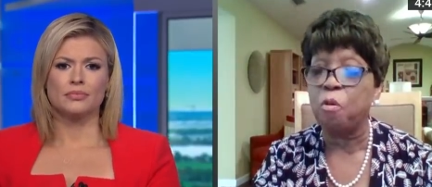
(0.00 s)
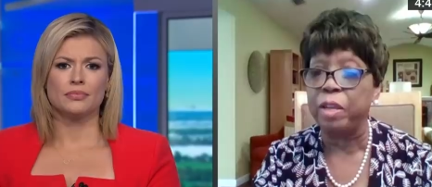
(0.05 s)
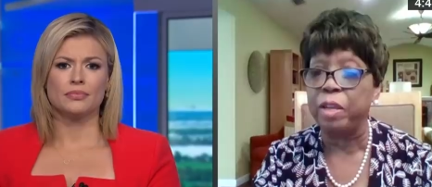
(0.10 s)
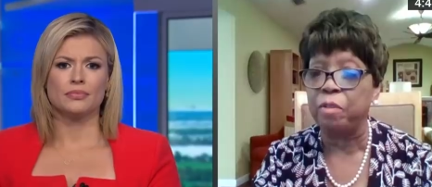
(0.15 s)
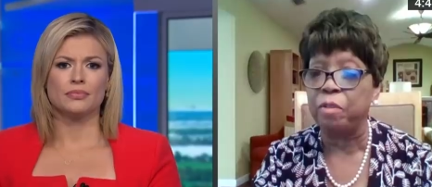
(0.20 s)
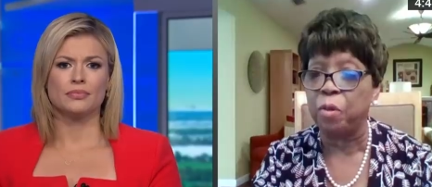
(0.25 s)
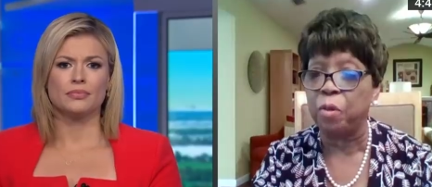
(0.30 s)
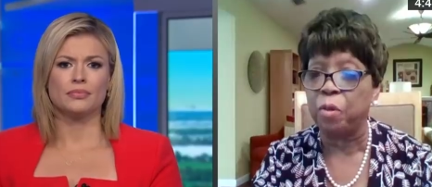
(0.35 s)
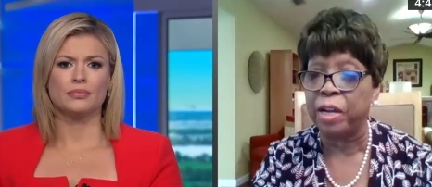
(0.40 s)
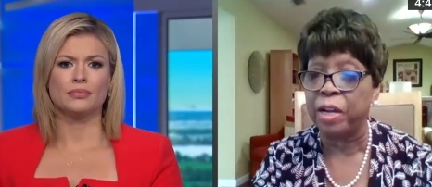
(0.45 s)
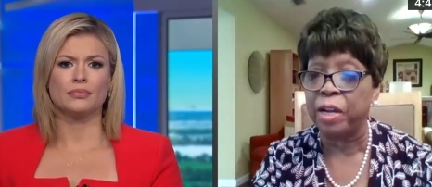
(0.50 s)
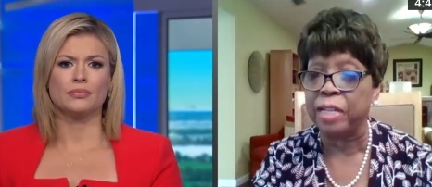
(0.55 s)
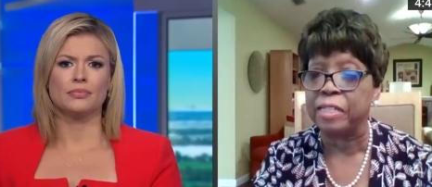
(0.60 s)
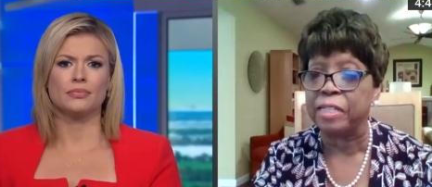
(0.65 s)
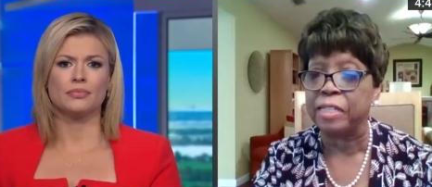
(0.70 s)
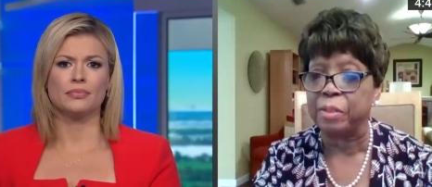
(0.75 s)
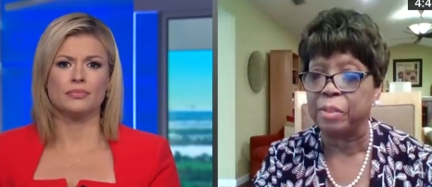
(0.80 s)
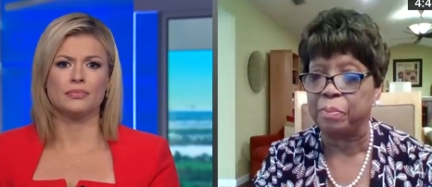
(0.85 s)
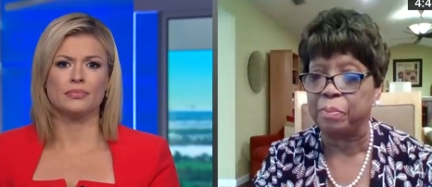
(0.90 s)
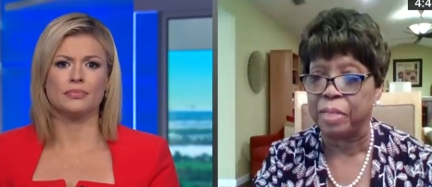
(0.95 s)
Speaker 1: We want
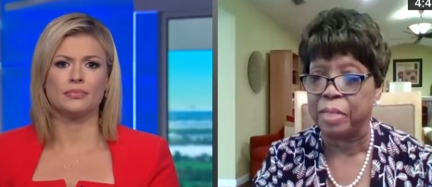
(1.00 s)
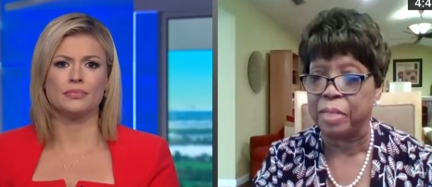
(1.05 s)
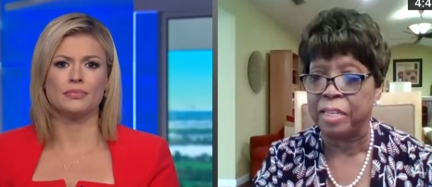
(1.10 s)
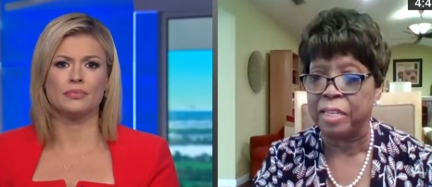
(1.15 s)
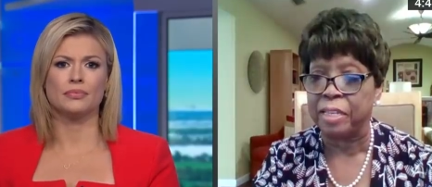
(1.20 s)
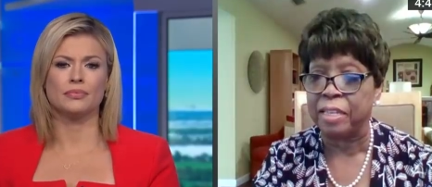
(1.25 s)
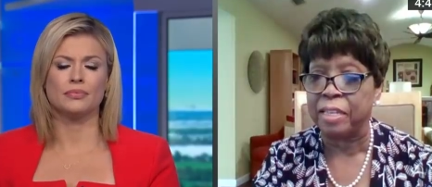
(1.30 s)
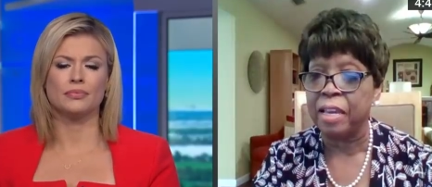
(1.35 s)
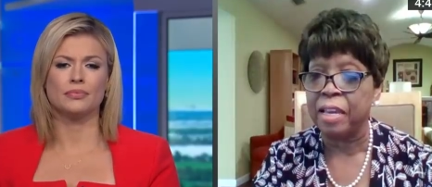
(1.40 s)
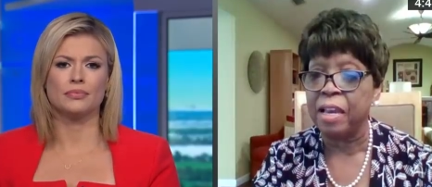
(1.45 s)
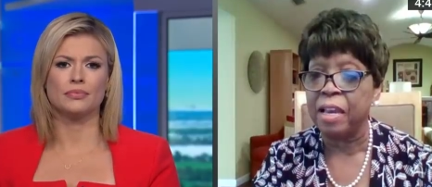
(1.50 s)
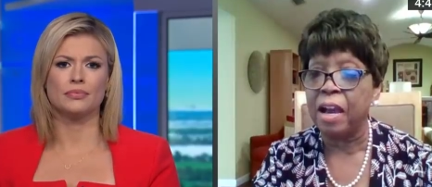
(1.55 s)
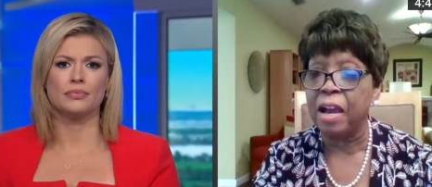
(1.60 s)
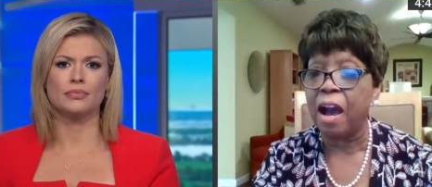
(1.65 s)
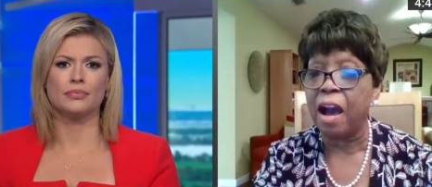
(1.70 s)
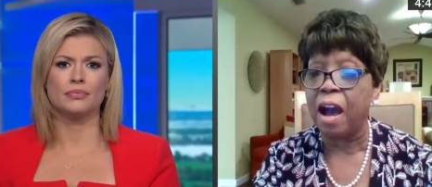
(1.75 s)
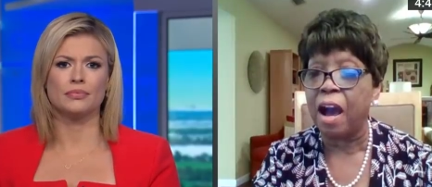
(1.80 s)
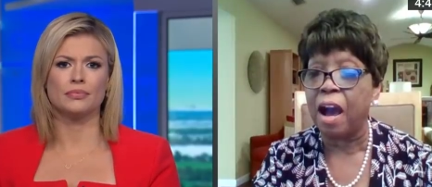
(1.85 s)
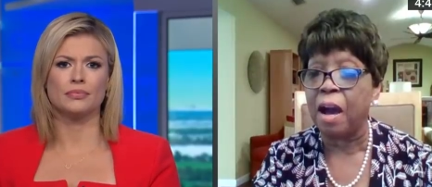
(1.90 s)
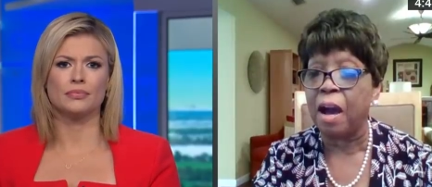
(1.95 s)
it to be
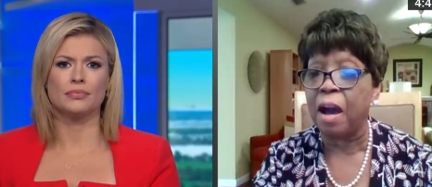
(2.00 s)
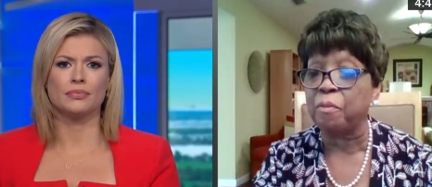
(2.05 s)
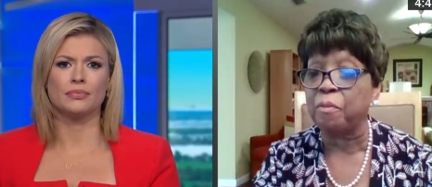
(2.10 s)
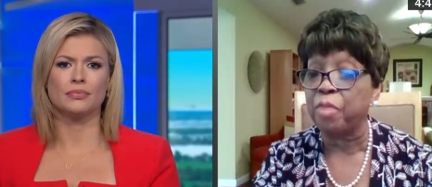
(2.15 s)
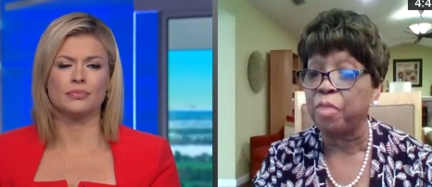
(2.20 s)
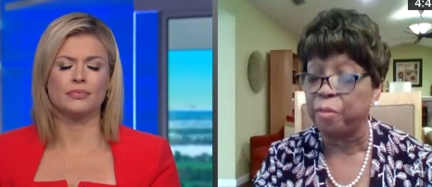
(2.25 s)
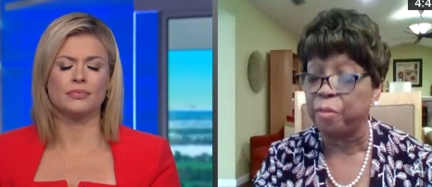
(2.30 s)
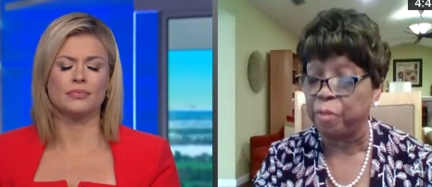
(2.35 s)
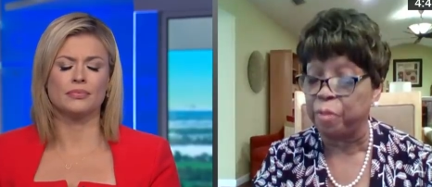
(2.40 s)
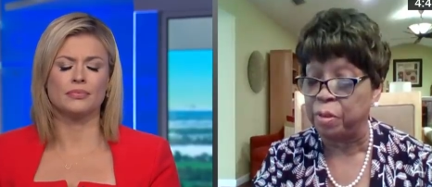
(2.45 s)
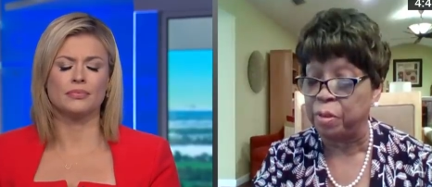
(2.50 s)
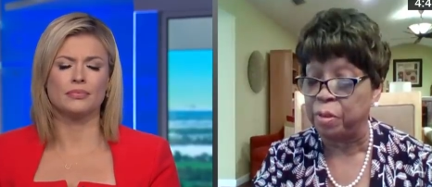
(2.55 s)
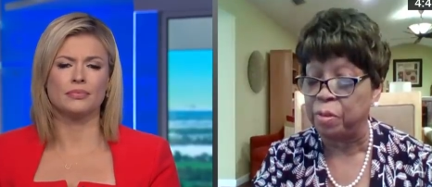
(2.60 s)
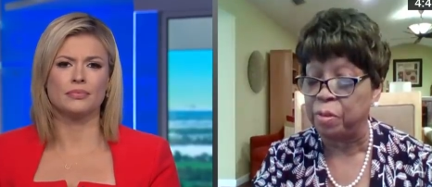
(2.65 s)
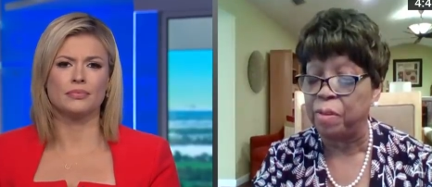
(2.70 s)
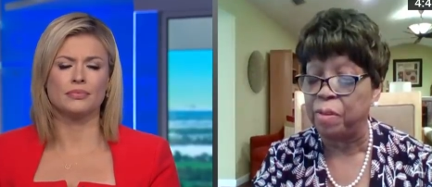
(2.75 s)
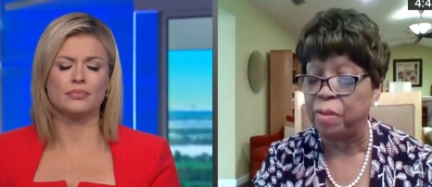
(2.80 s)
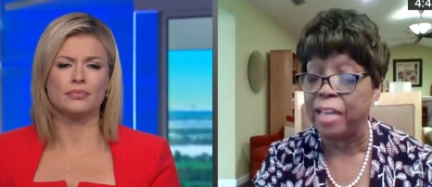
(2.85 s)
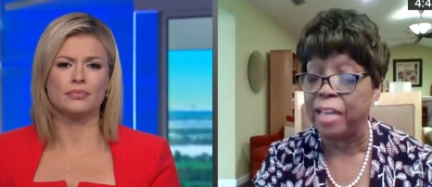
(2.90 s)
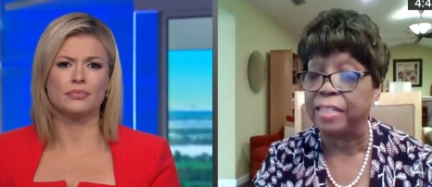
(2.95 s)
um,
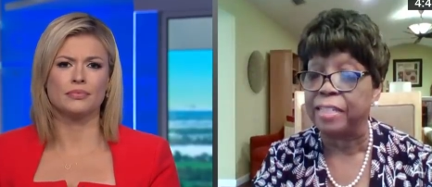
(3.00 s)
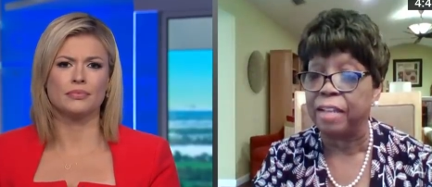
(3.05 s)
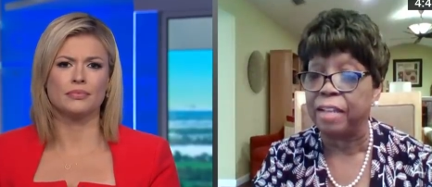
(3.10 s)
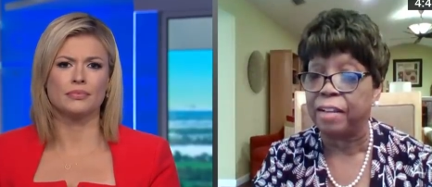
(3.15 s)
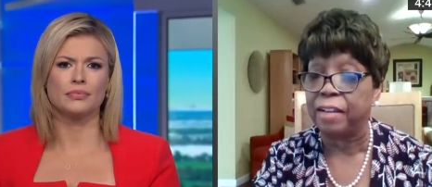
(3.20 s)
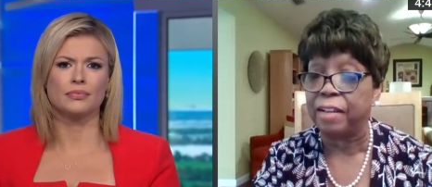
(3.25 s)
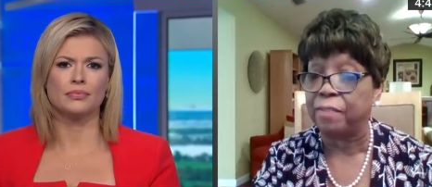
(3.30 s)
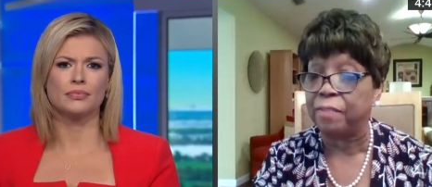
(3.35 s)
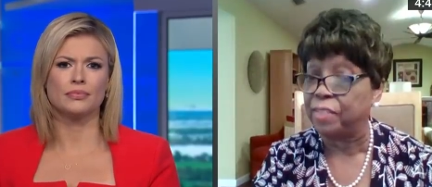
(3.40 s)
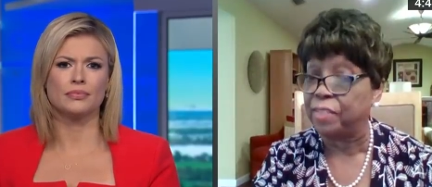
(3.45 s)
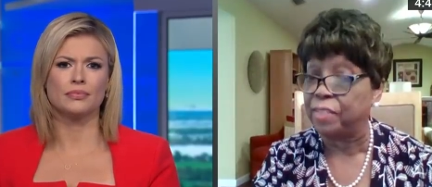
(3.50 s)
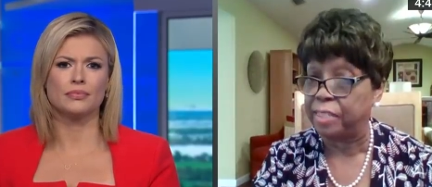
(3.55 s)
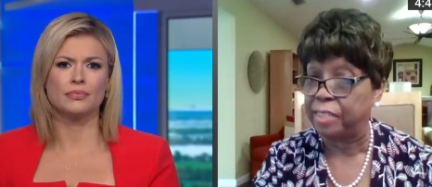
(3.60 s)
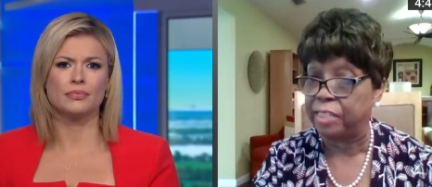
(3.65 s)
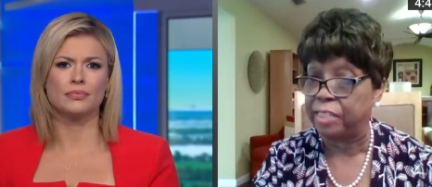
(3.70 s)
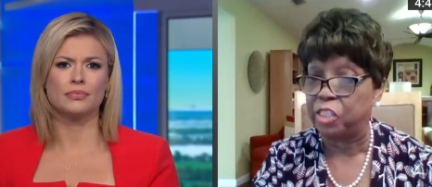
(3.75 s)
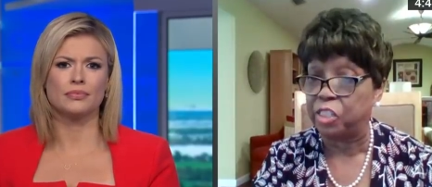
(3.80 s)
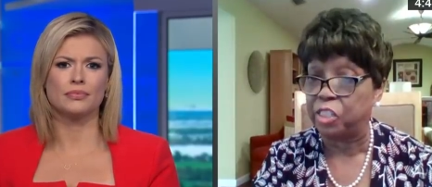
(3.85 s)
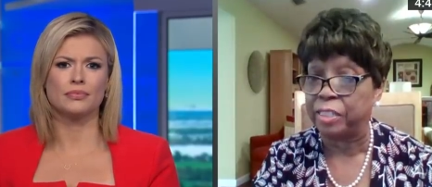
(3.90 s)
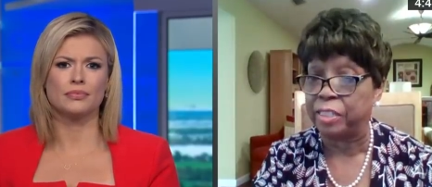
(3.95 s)
through a, a
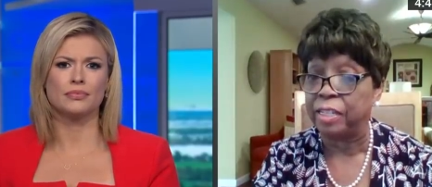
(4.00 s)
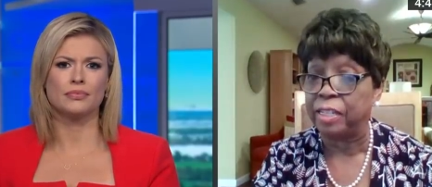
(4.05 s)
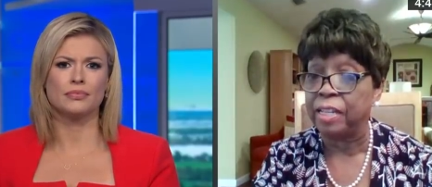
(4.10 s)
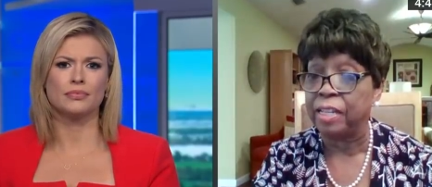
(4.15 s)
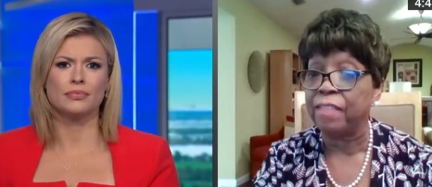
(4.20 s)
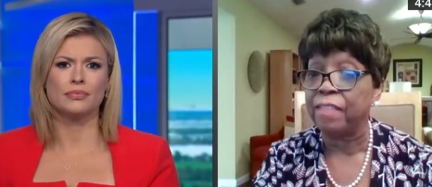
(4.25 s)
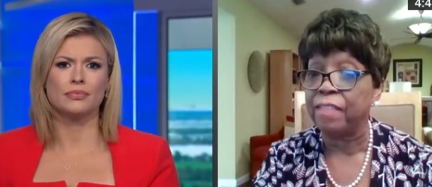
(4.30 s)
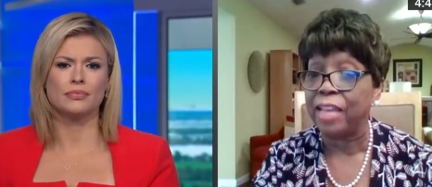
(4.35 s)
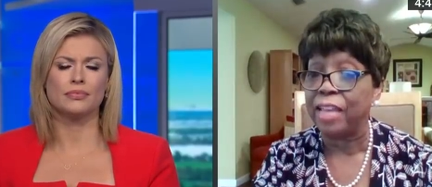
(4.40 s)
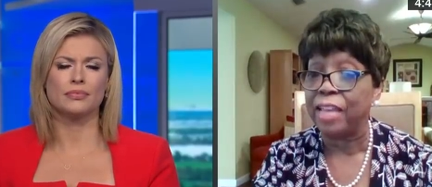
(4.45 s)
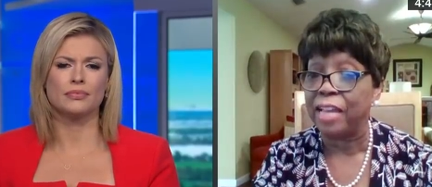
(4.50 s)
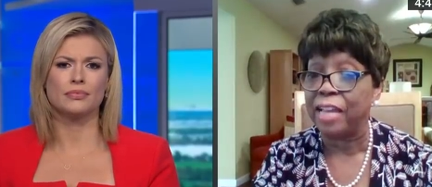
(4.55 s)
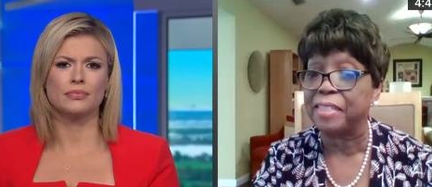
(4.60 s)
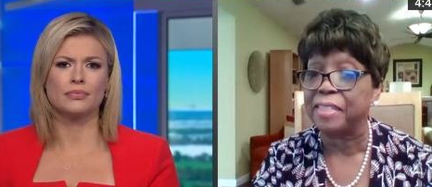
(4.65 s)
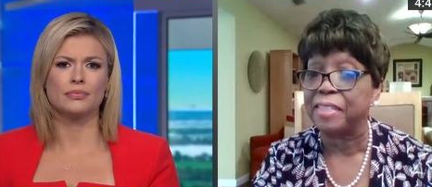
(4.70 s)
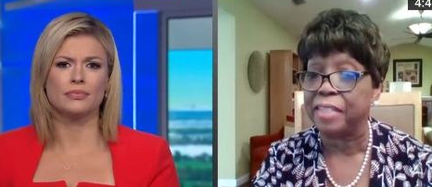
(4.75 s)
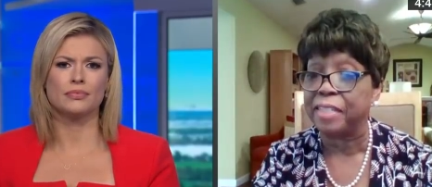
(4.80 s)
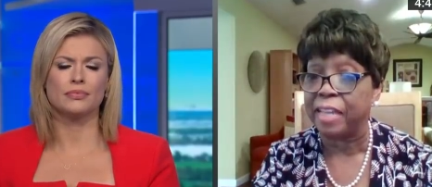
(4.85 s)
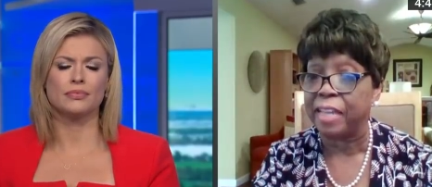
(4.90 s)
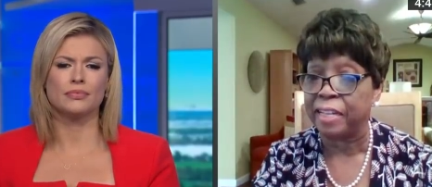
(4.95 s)
physician that
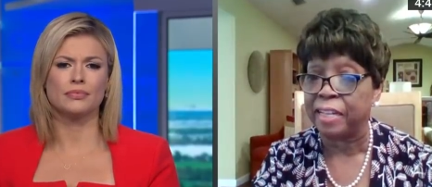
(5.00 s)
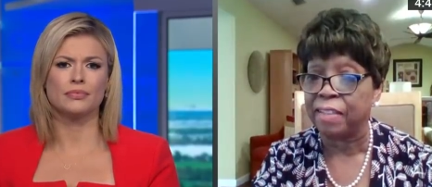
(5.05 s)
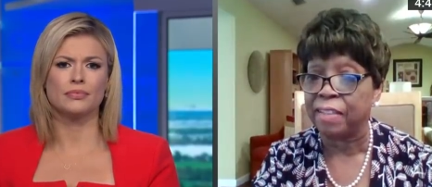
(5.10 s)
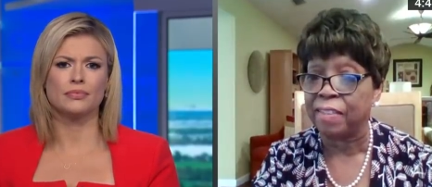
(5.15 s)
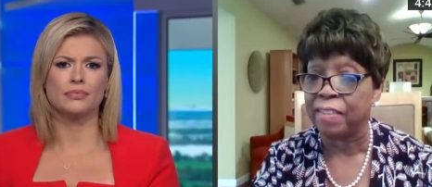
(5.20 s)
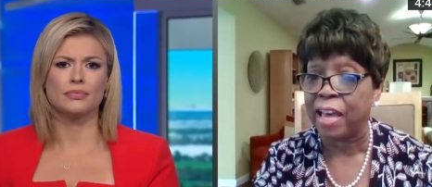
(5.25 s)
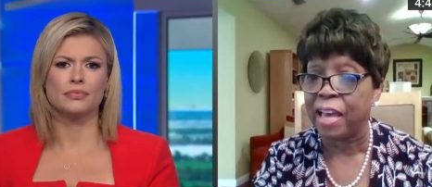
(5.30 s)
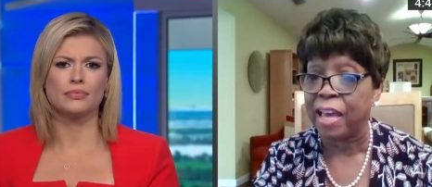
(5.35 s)
is stating